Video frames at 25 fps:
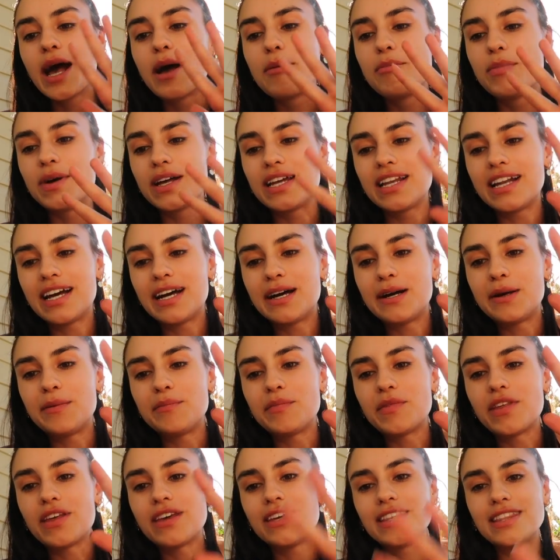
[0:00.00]
but
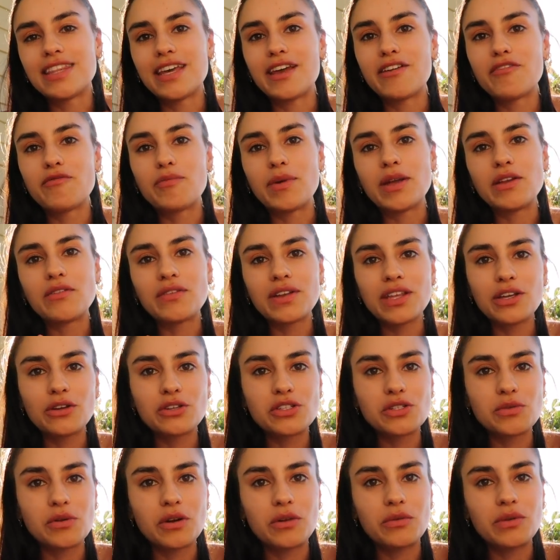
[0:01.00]
they've been really
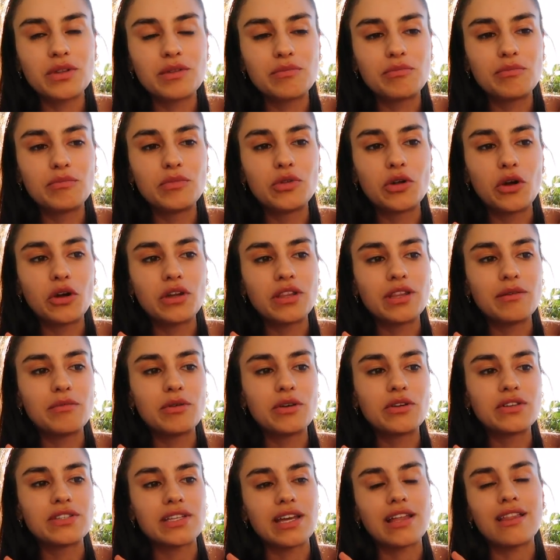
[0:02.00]
good to work with, not only
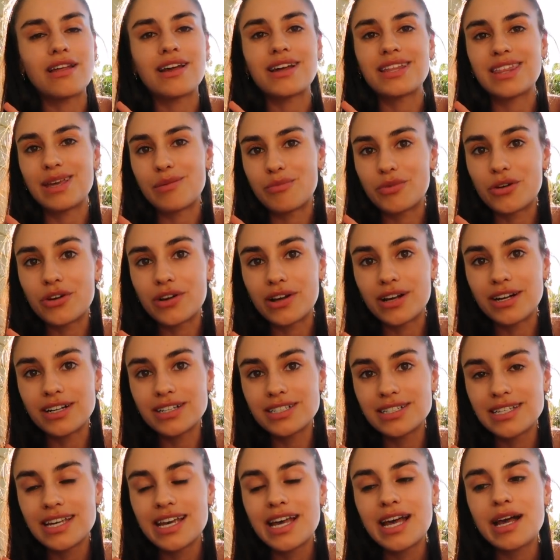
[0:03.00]
because I like their
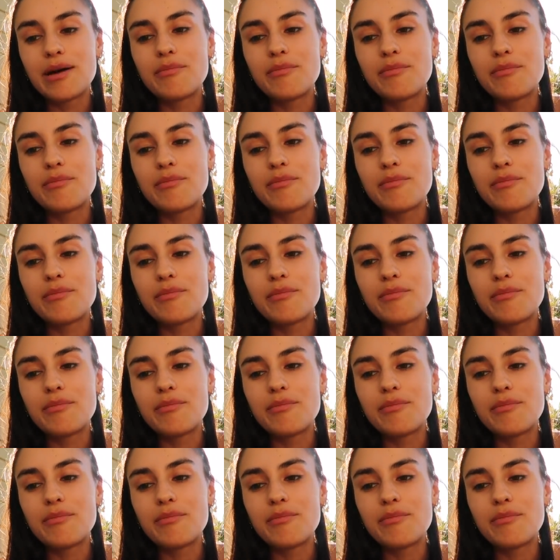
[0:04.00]
product,